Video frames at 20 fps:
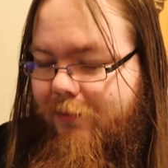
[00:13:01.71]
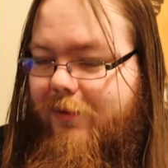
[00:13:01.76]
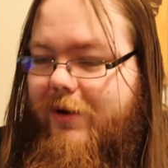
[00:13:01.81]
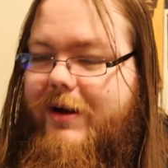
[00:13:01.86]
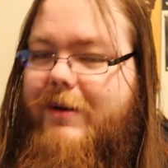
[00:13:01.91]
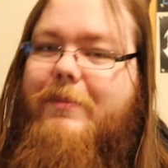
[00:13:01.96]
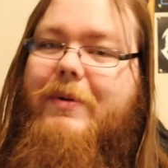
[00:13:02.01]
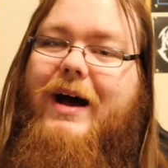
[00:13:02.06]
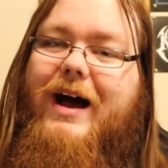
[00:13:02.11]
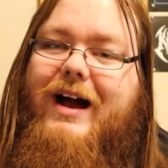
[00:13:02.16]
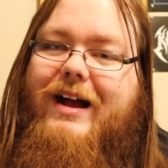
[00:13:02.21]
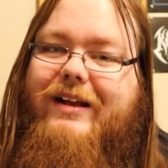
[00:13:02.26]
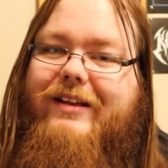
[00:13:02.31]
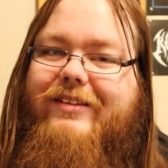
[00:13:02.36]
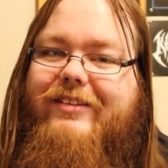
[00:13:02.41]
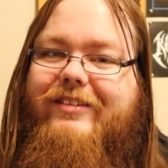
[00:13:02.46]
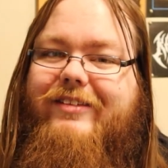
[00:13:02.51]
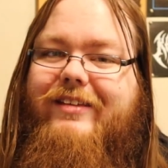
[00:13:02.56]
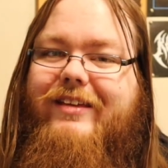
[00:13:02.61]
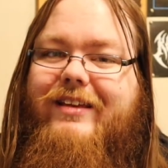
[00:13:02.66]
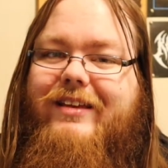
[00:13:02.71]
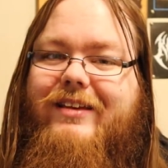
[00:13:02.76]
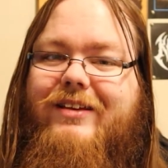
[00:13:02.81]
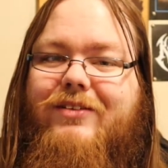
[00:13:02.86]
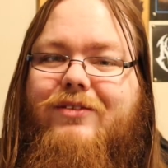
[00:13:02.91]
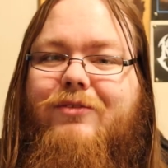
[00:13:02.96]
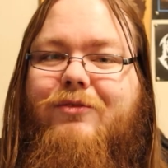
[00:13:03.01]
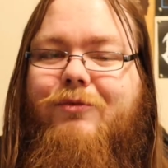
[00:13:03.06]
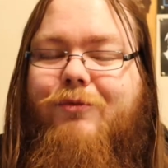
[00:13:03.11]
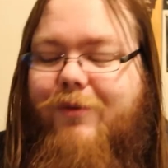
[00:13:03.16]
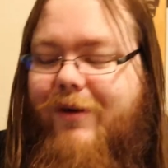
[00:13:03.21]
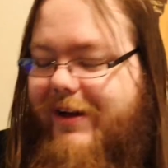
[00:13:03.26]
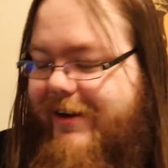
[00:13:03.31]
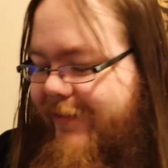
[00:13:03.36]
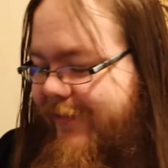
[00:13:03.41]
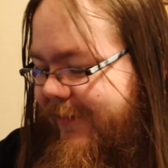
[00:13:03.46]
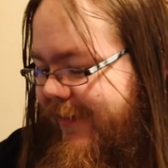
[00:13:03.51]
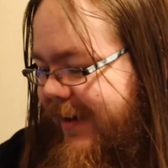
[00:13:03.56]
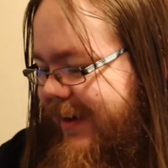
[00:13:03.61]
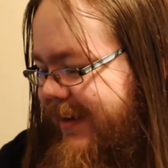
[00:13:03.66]
a box. What a
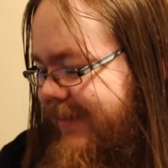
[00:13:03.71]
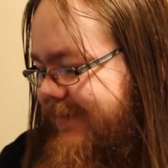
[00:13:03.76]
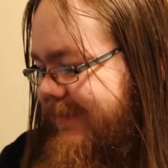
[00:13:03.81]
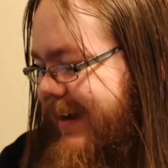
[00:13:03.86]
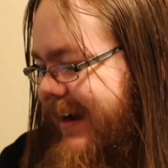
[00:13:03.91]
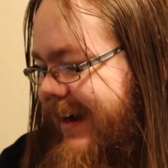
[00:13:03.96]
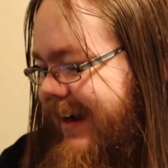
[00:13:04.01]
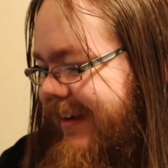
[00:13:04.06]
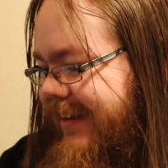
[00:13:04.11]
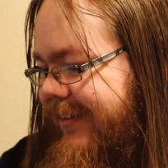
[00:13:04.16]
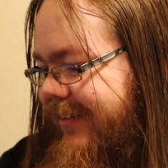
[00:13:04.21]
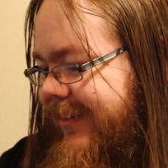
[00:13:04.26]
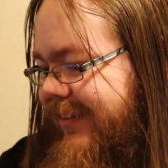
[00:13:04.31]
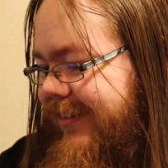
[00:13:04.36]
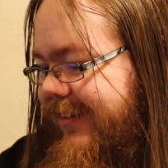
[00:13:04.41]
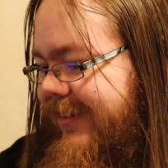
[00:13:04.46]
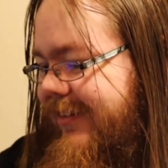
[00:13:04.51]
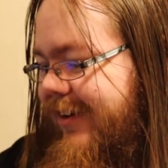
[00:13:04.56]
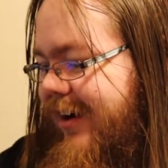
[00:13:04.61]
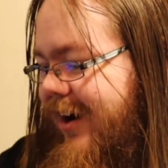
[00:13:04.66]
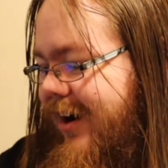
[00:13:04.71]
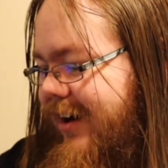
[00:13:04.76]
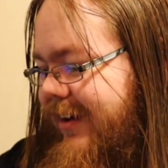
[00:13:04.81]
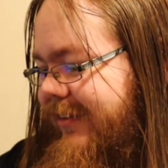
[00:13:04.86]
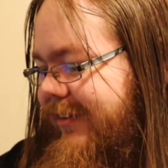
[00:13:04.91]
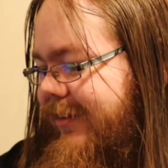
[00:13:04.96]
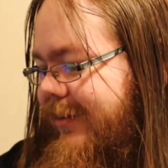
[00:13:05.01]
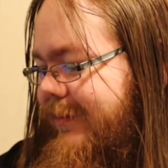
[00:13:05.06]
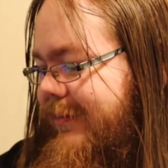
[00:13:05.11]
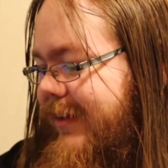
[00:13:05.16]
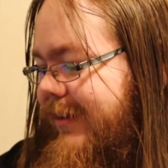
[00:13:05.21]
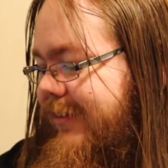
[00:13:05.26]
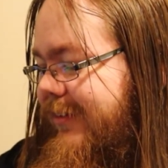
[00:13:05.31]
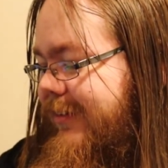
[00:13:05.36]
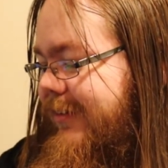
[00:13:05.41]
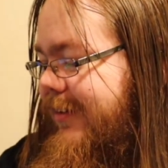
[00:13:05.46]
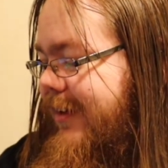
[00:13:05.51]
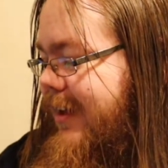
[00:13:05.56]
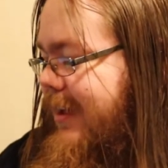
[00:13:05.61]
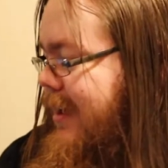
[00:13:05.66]
fucking box. This is awesome. This
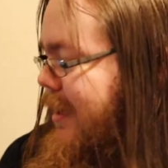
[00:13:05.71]
is